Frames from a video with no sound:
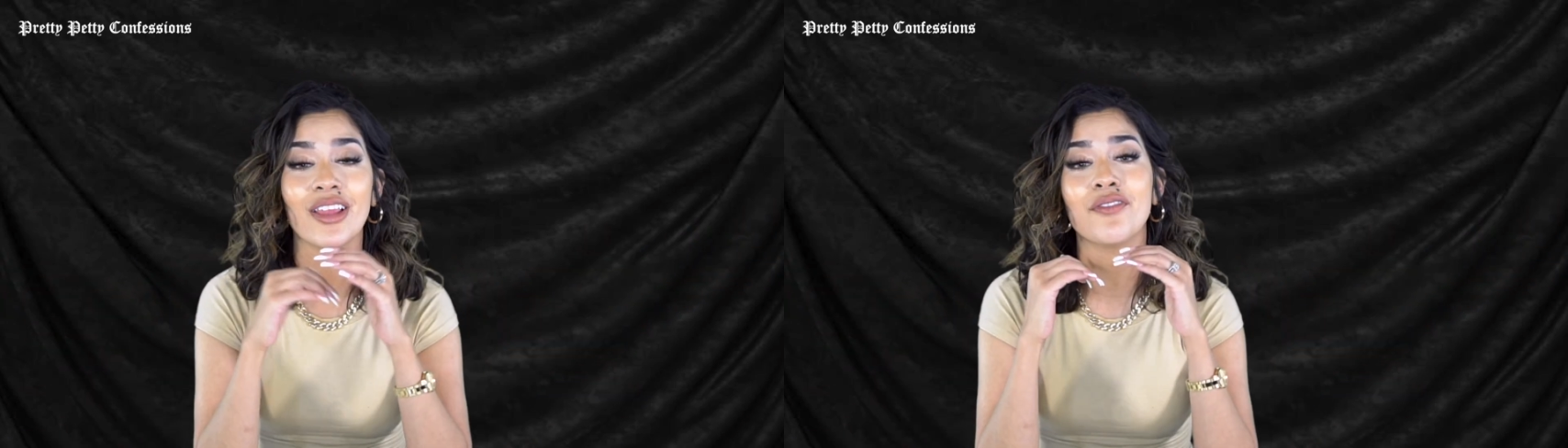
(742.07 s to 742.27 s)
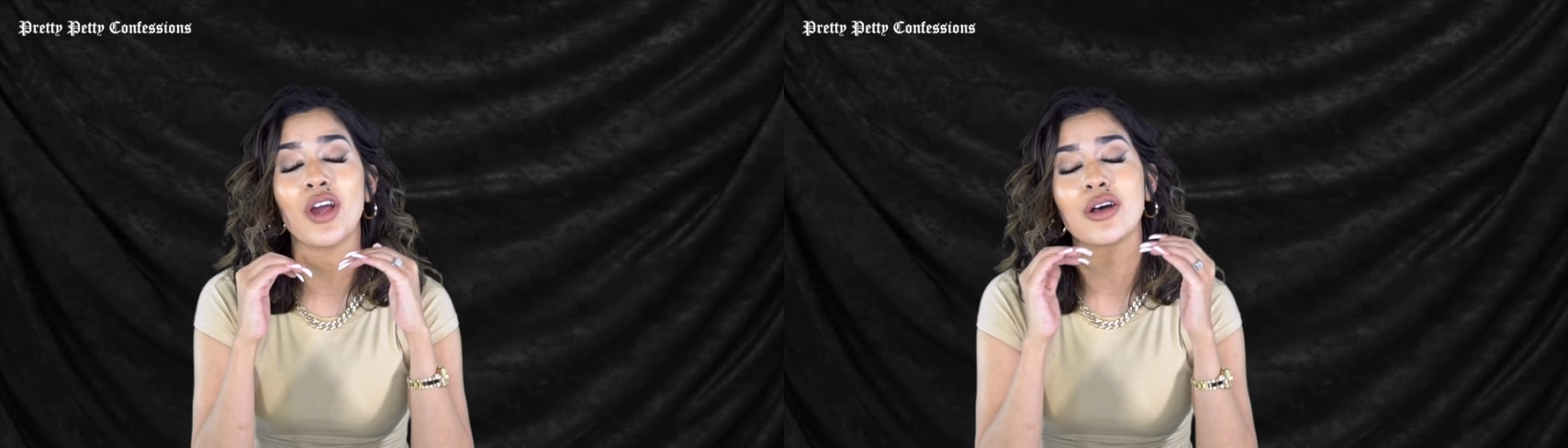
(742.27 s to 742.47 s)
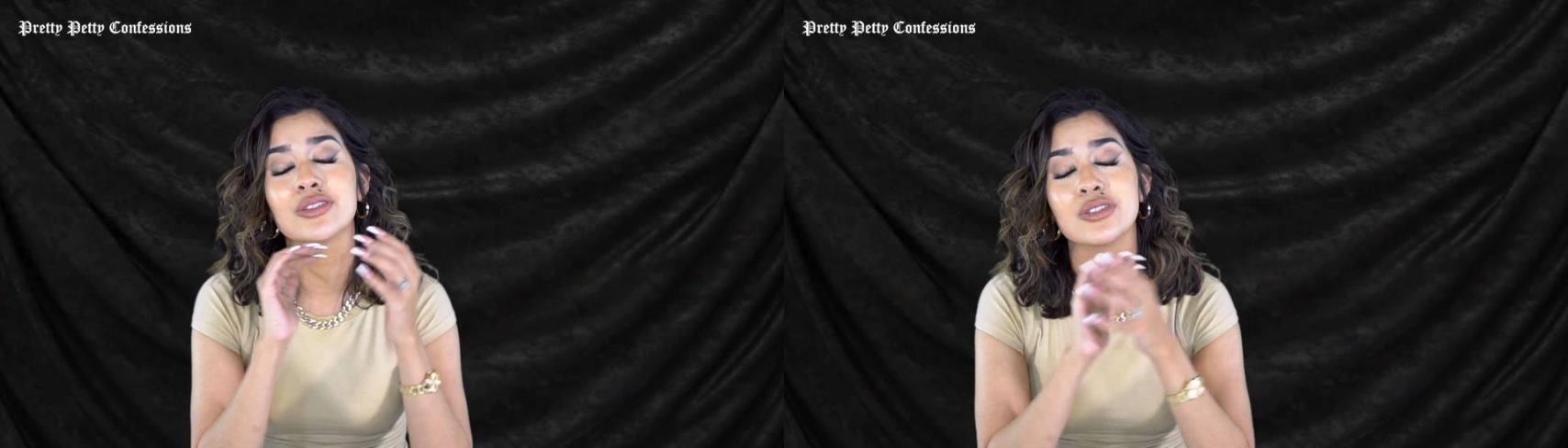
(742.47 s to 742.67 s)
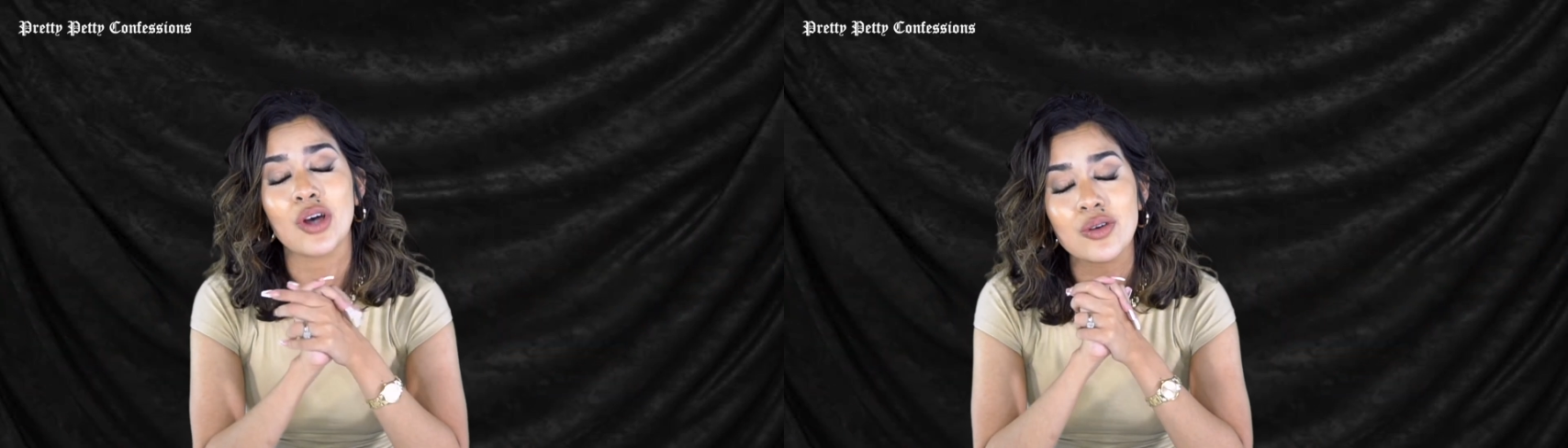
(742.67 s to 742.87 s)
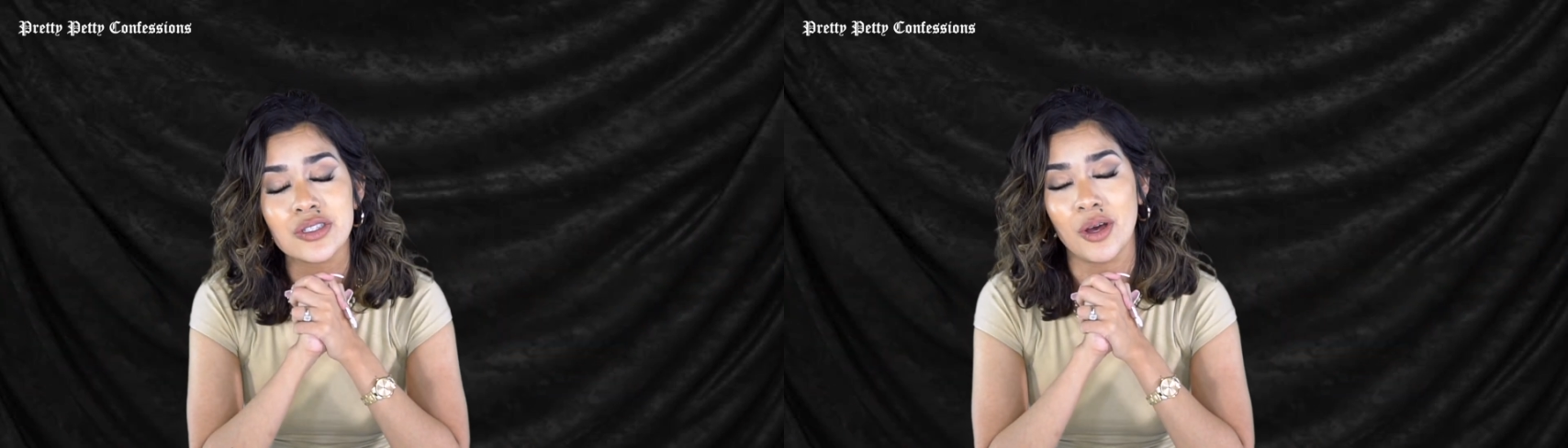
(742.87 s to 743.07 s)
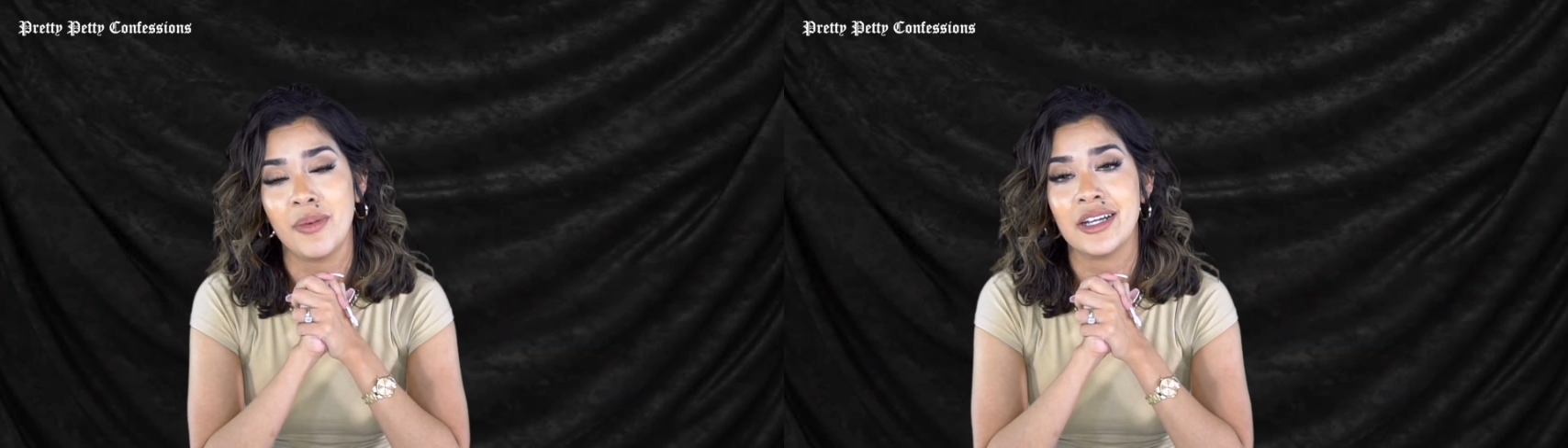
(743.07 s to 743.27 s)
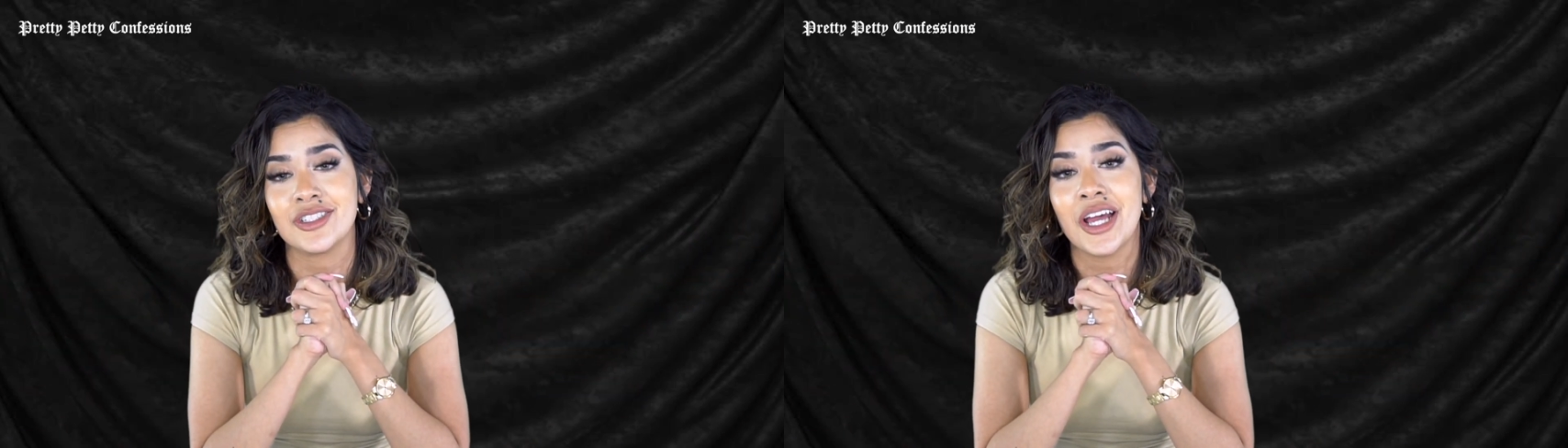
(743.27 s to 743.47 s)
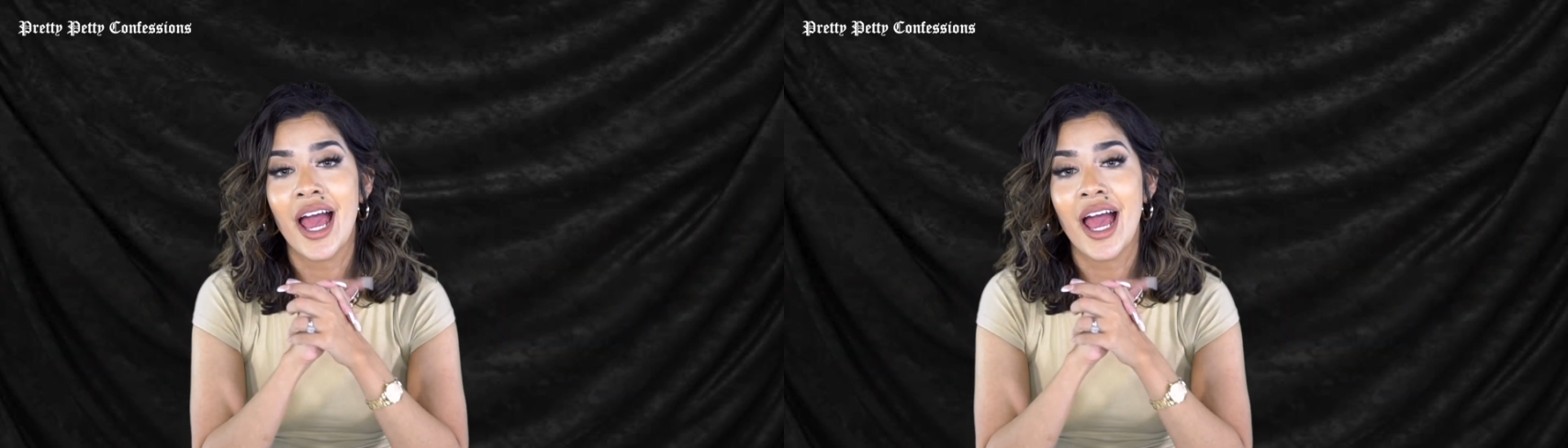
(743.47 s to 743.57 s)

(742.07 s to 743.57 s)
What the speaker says: Love y'all so much,